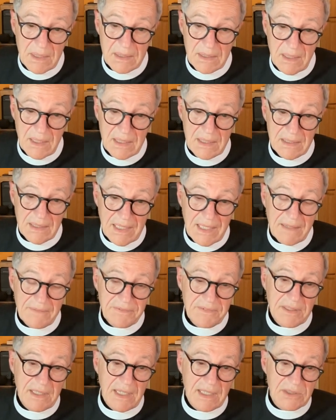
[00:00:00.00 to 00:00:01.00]
I, I,
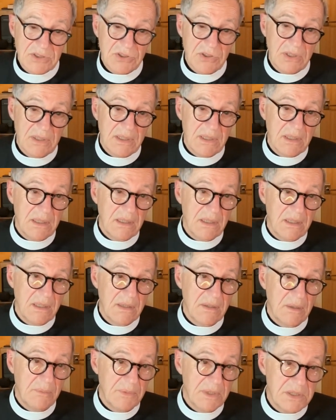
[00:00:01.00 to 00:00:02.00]
left actually
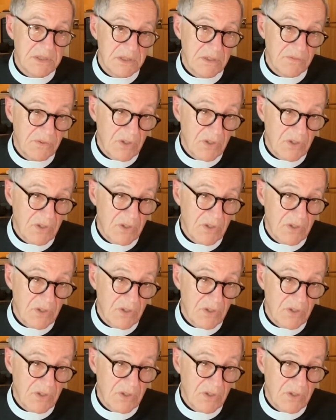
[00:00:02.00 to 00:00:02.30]
in the midst